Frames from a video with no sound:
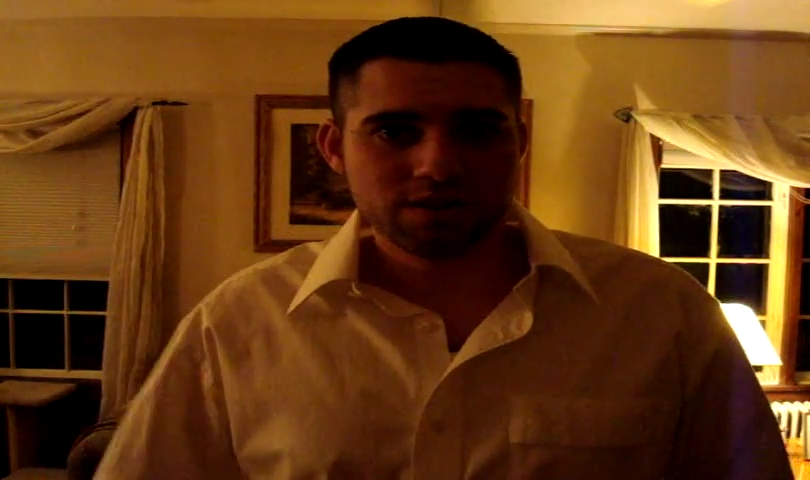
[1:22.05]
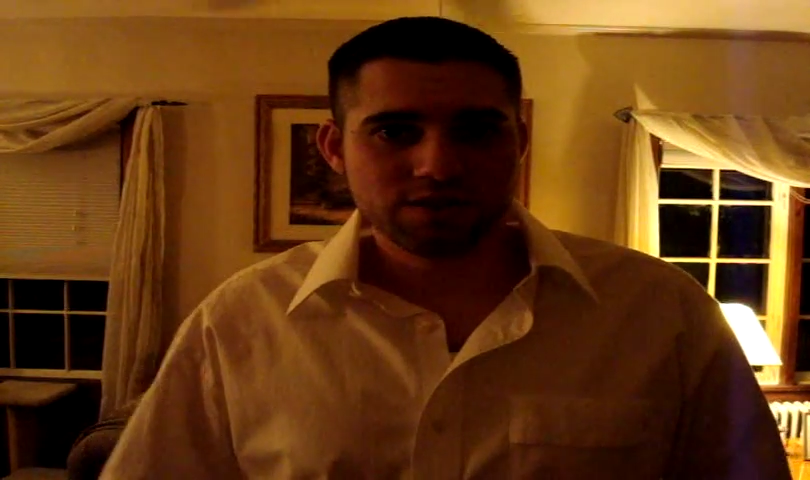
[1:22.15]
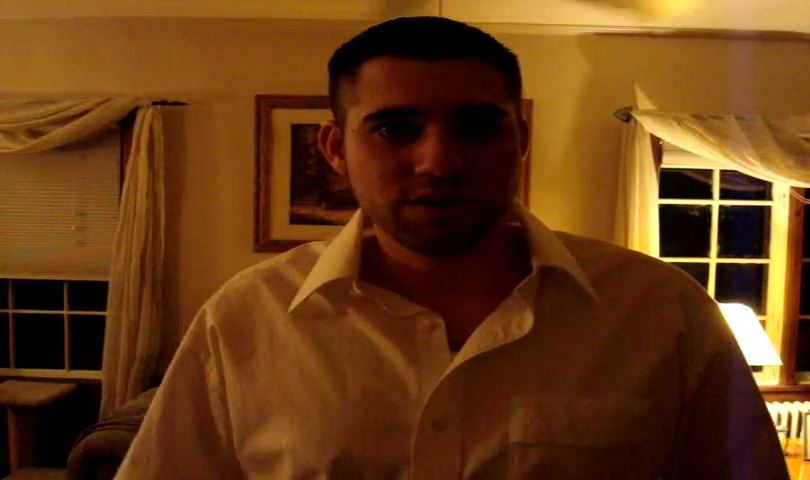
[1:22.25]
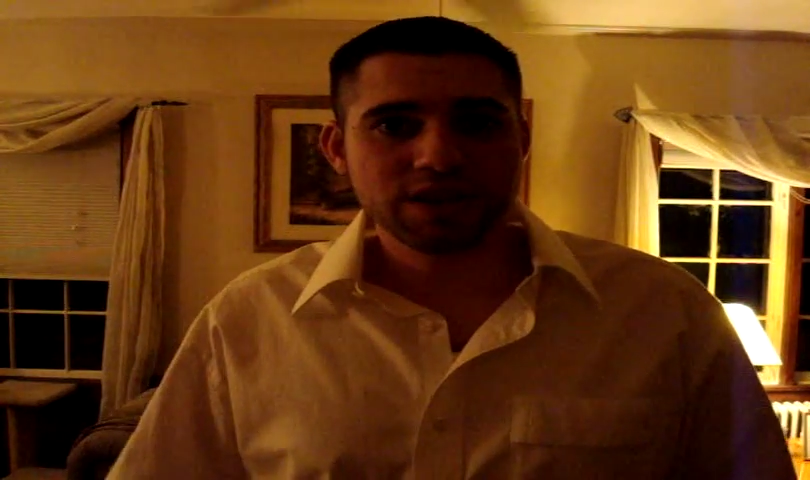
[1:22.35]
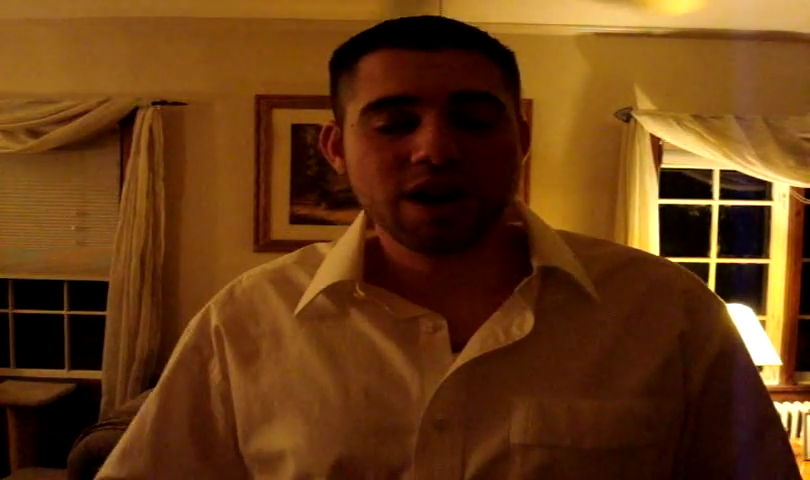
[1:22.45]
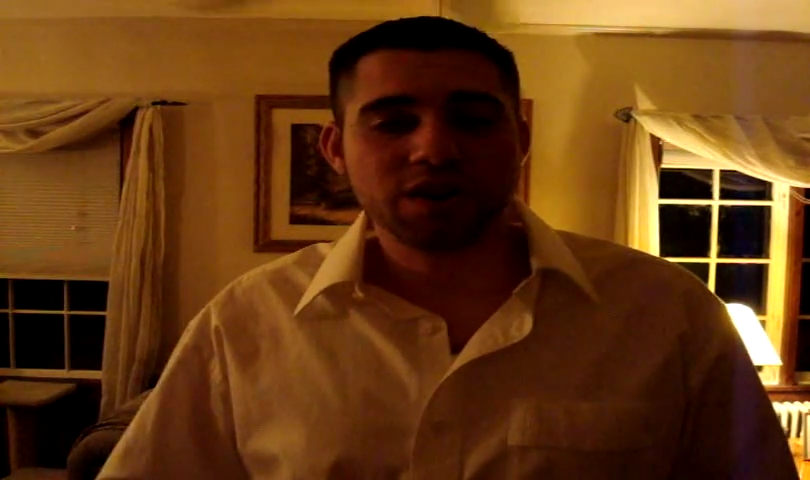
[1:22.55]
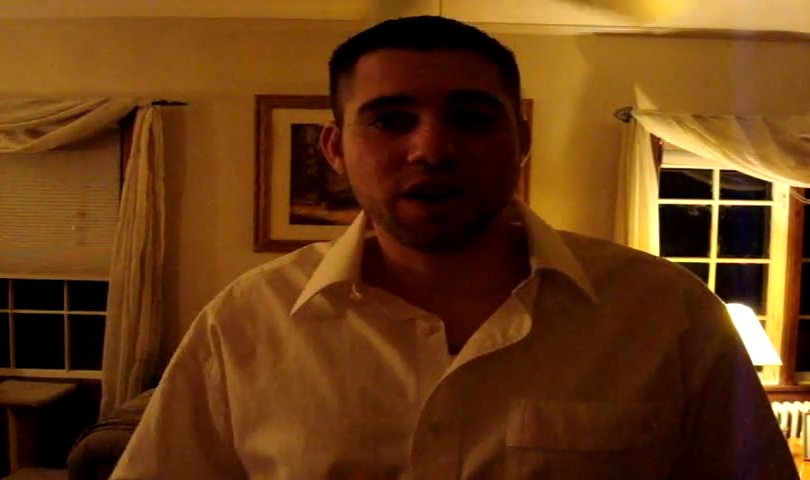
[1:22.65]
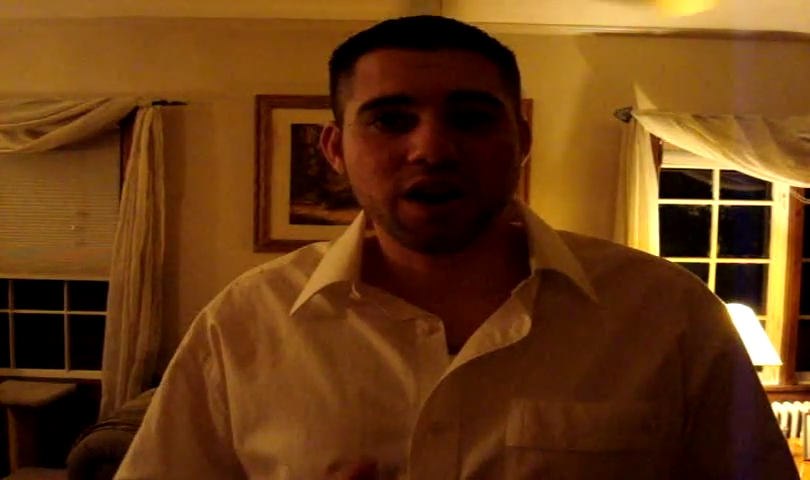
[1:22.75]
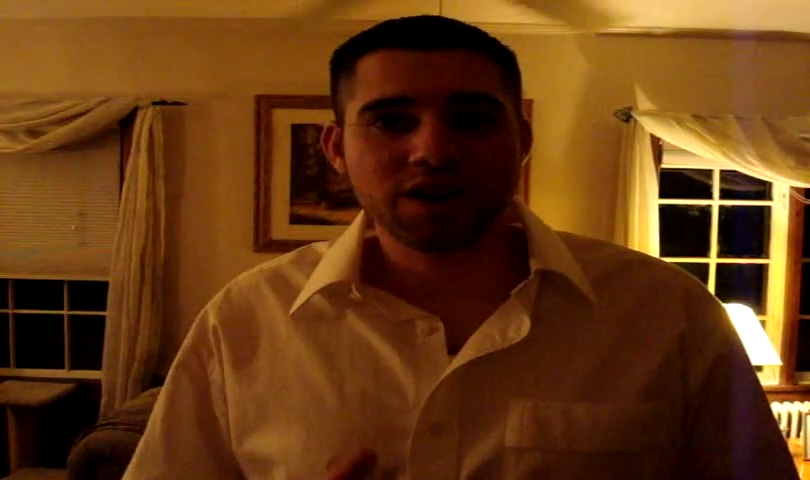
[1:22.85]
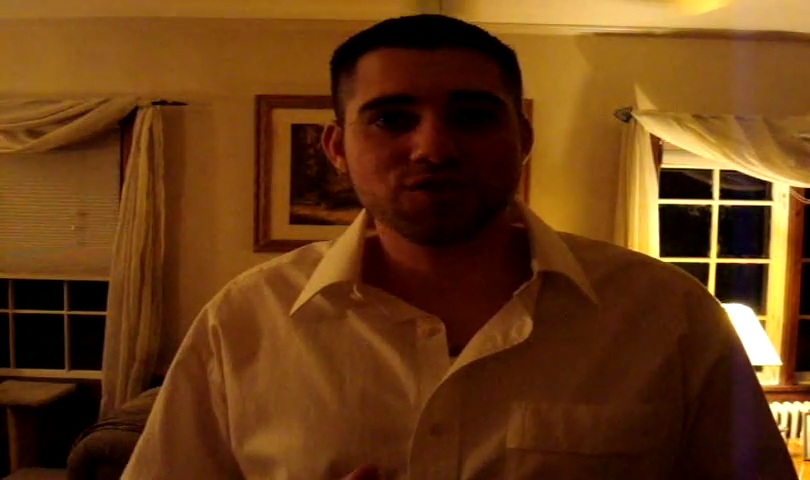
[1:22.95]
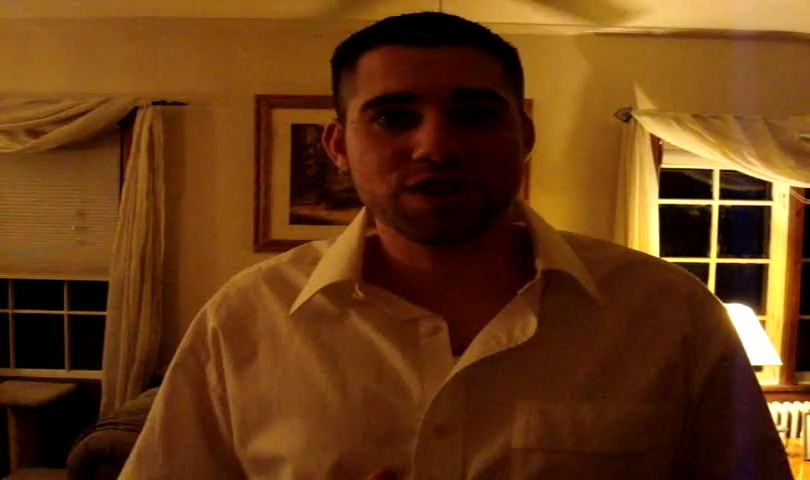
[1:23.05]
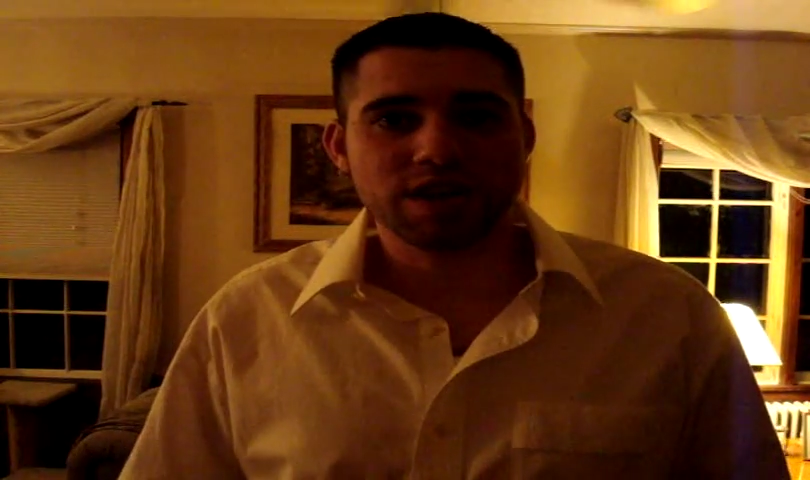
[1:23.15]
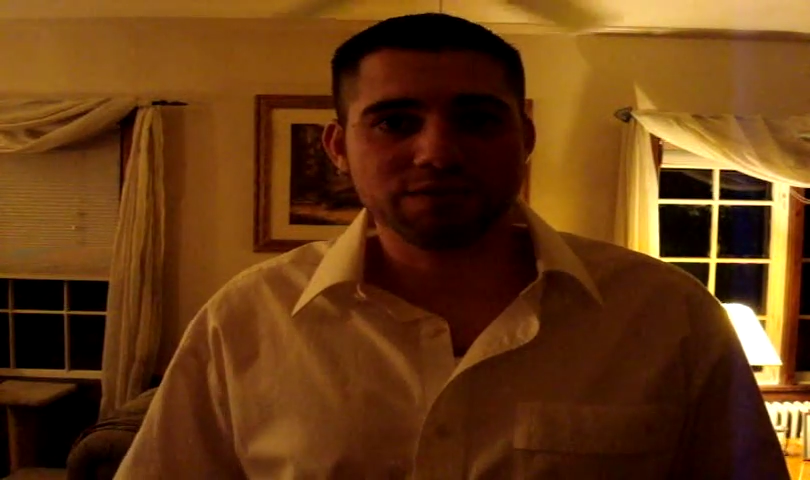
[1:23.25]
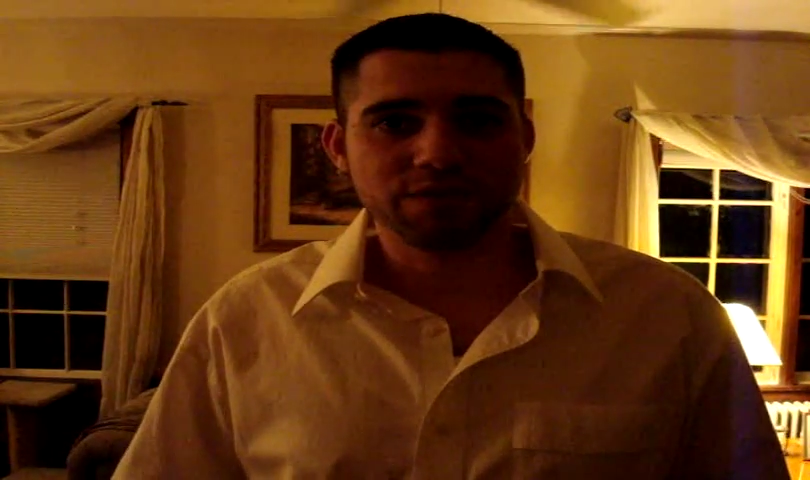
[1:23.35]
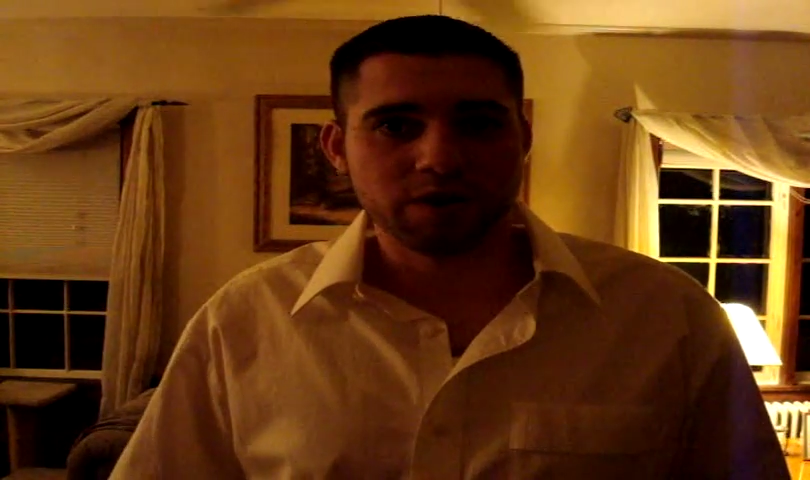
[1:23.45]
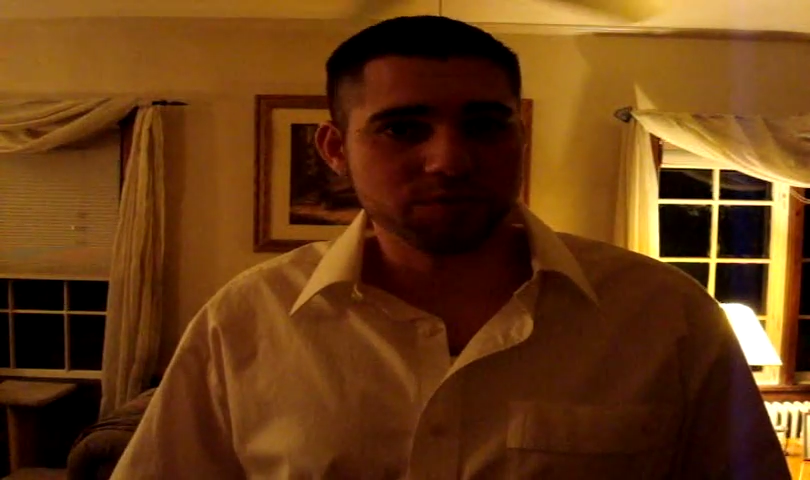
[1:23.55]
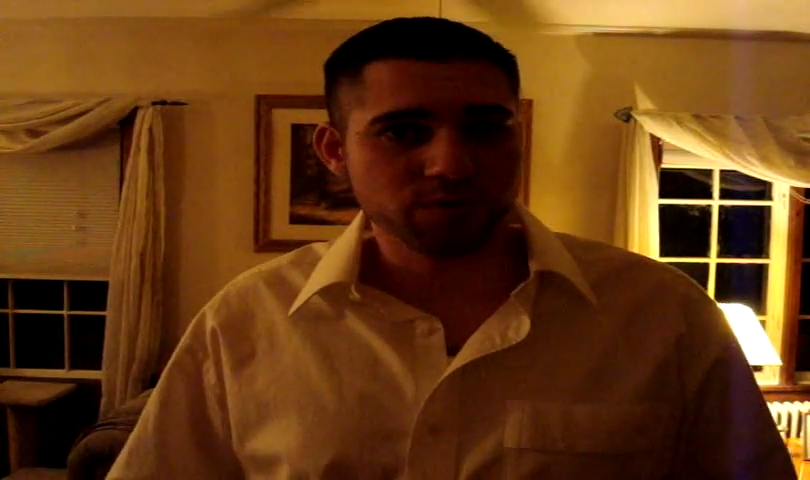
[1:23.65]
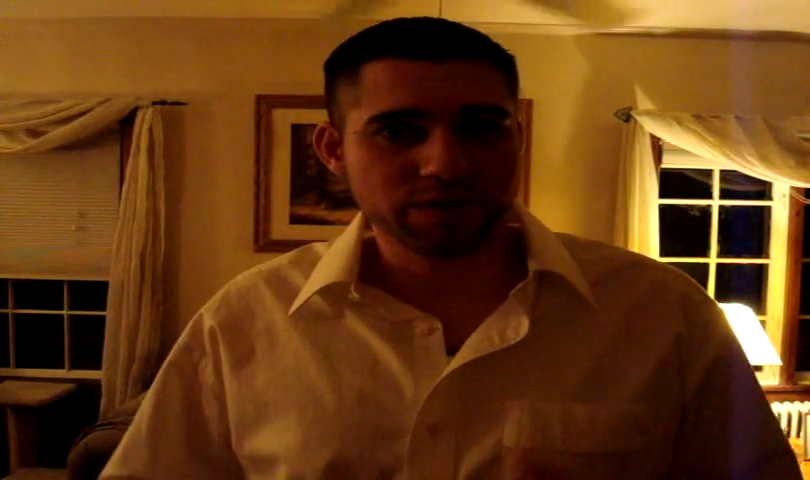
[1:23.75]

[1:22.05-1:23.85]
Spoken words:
Is learning how to conjugate verbs,